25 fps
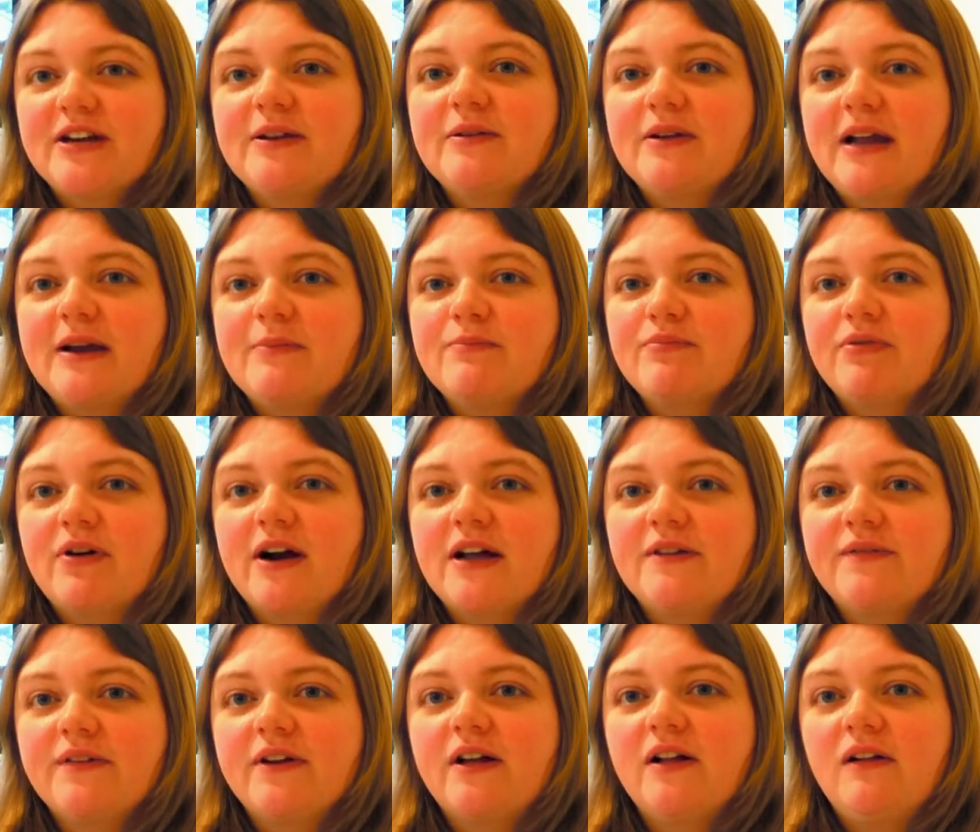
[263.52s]
in, in
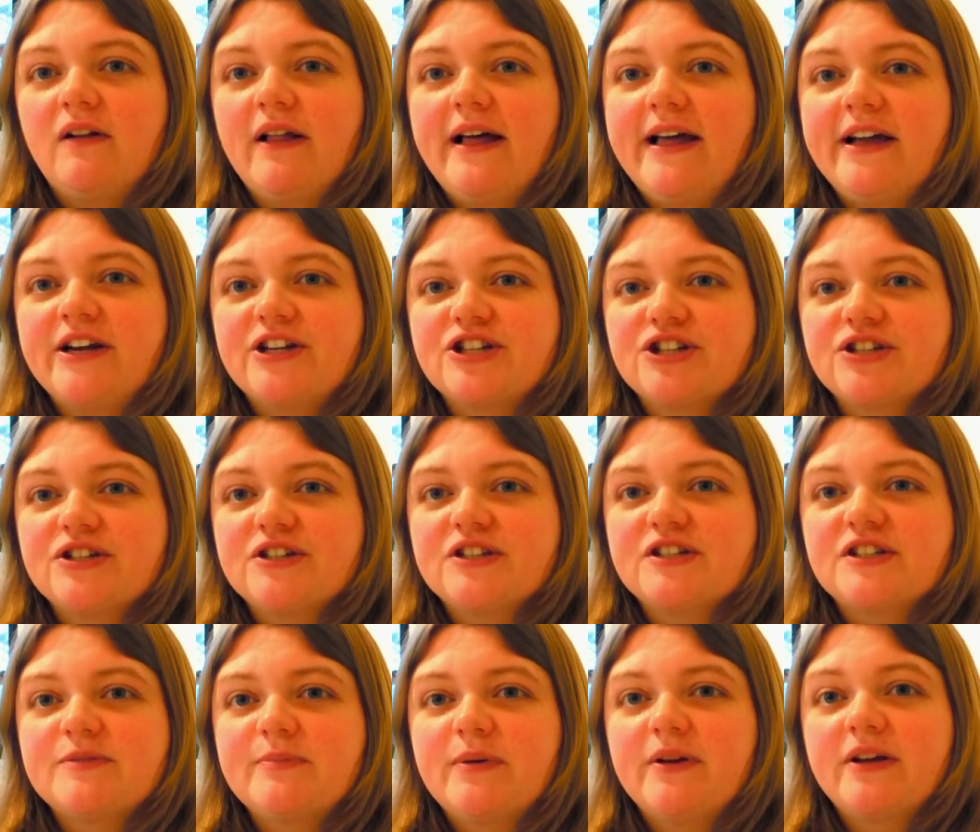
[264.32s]
private
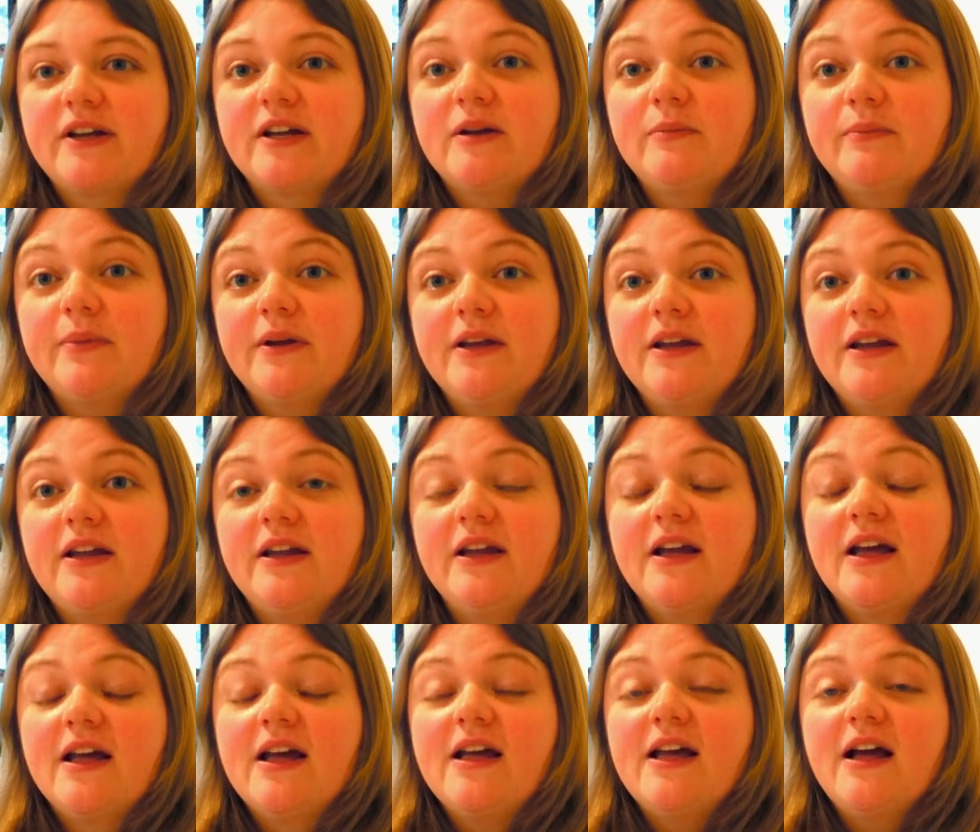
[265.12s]
collections, but can be
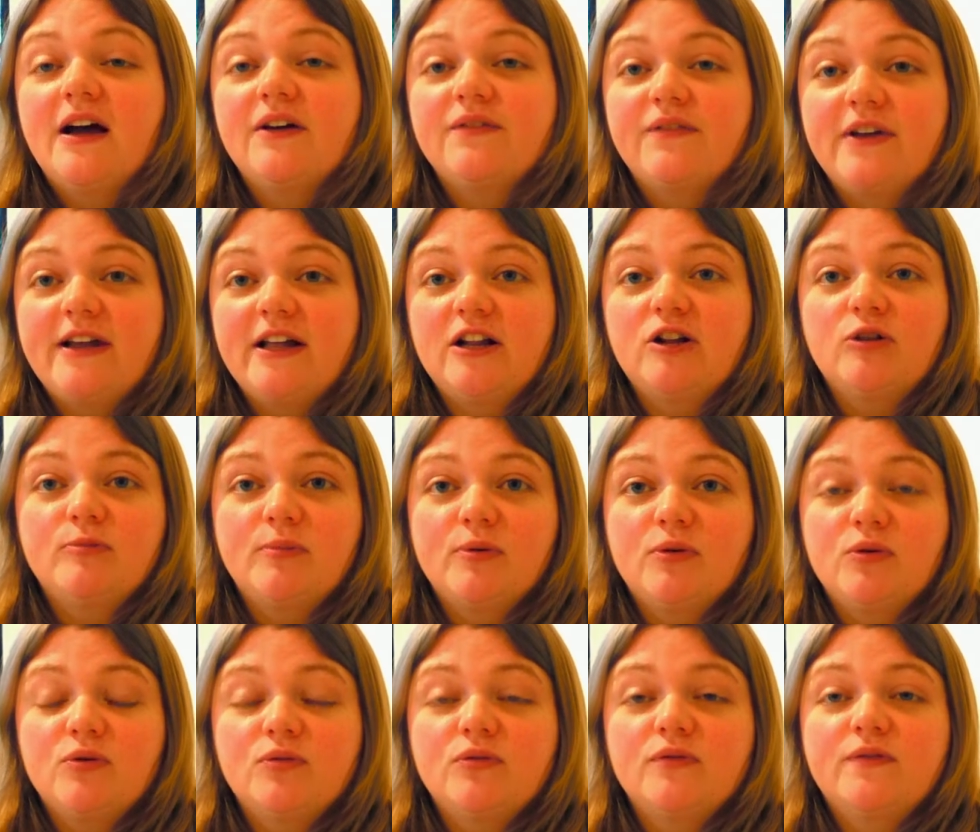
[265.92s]

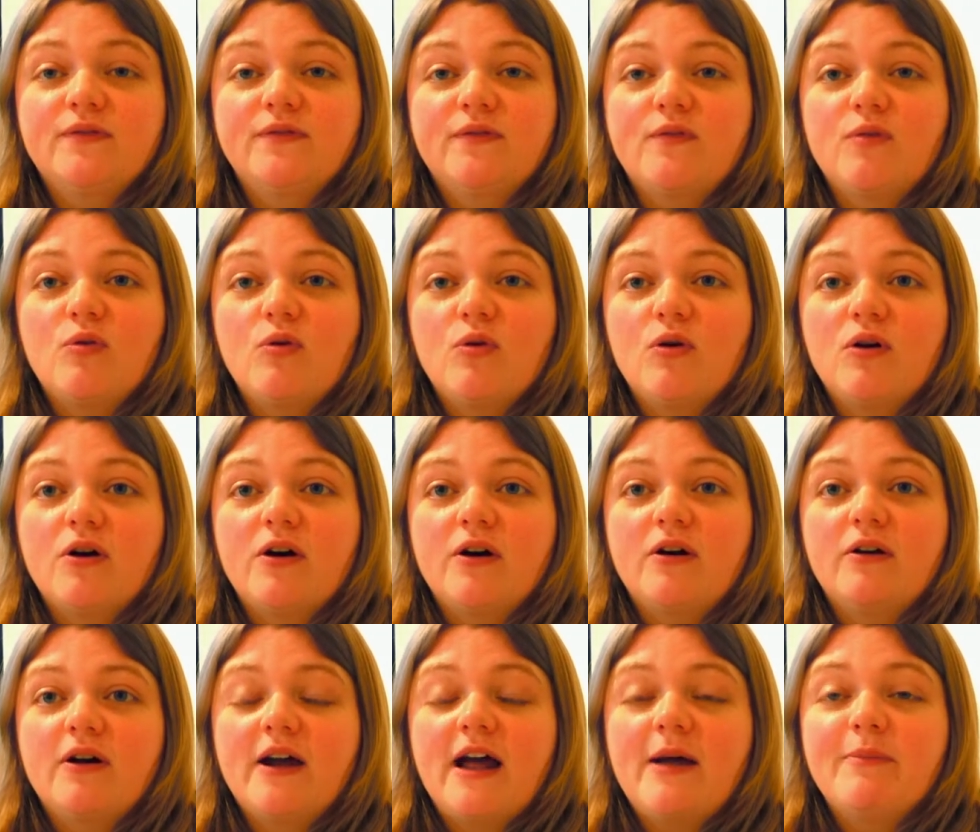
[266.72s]
available
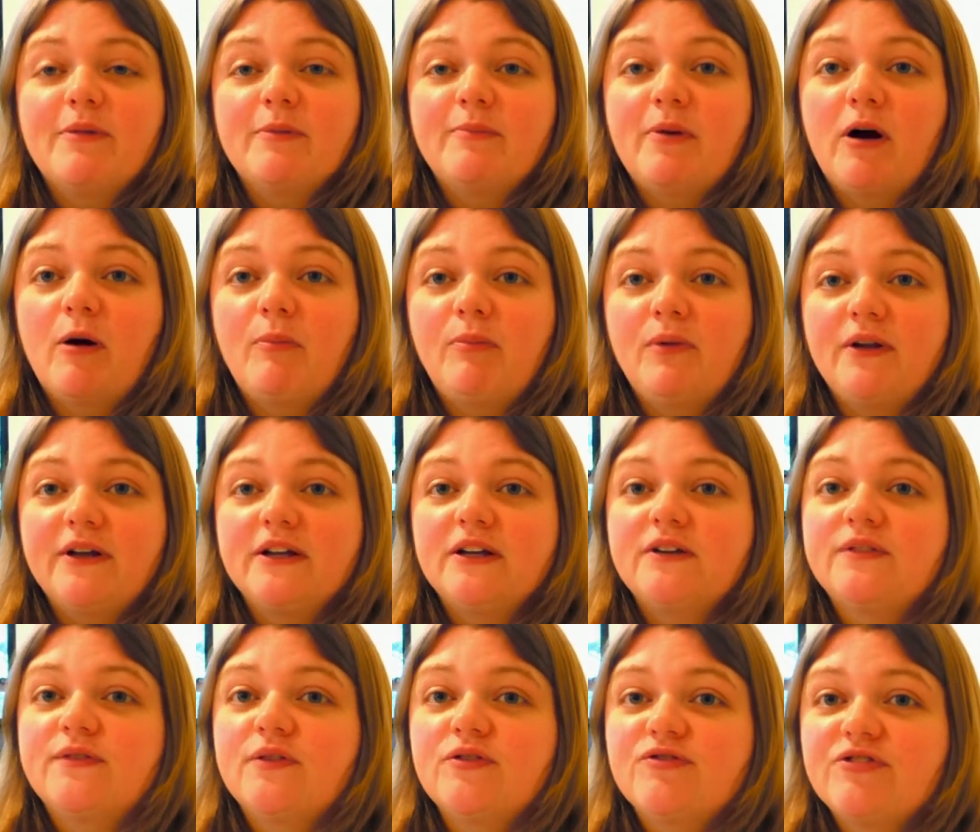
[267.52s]
for um, the public
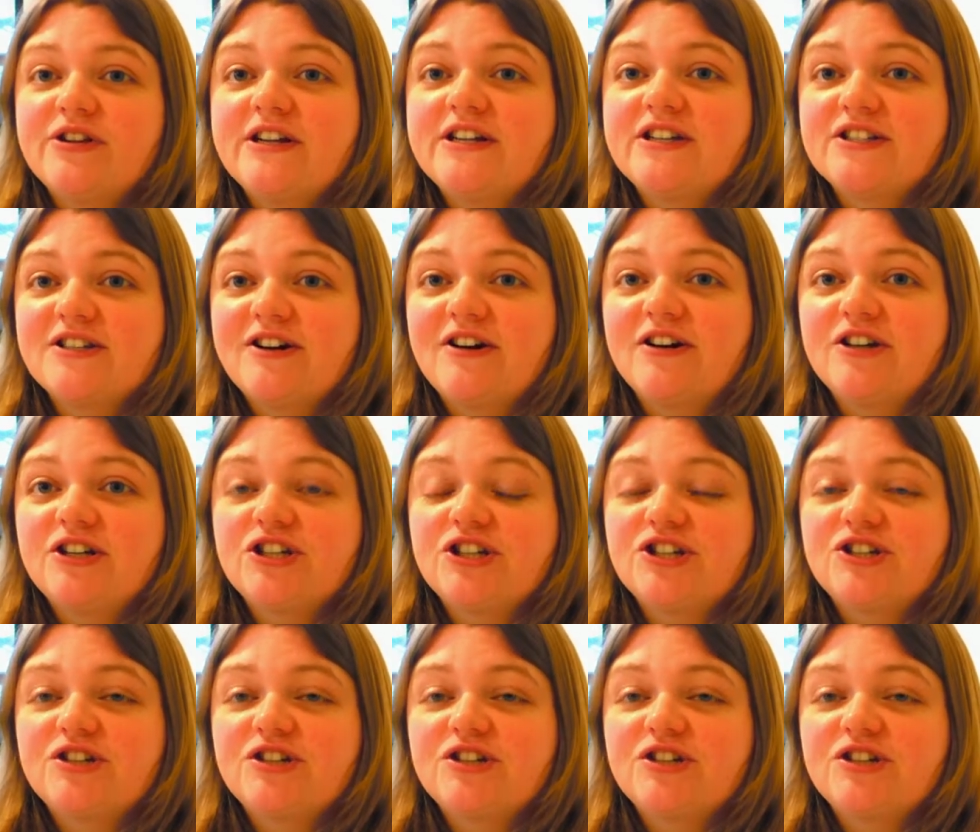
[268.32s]
for research